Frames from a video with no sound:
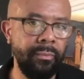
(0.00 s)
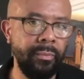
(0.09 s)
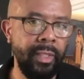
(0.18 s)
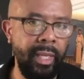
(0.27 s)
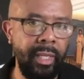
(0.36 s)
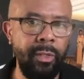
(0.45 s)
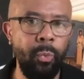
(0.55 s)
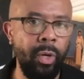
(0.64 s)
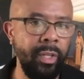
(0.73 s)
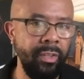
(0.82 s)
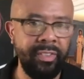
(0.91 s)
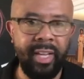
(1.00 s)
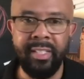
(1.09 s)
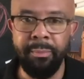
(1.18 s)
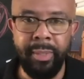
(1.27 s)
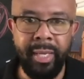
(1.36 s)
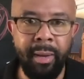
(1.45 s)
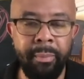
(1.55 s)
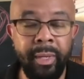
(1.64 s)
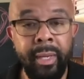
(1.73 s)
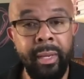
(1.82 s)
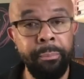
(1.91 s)
Again, you want your site to be up
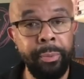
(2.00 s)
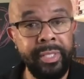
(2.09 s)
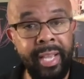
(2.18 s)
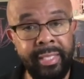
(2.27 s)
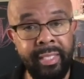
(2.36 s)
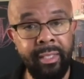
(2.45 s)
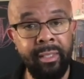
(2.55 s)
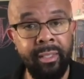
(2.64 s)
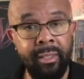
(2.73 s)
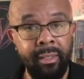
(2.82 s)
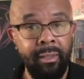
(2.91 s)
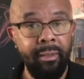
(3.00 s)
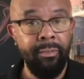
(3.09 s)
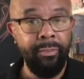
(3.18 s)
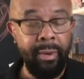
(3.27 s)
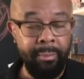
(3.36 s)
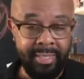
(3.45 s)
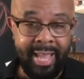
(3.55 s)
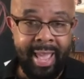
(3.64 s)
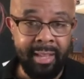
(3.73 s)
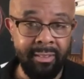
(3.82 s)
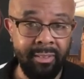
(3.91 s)
and protected from
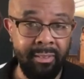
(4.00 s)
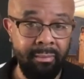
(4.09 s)
attacks.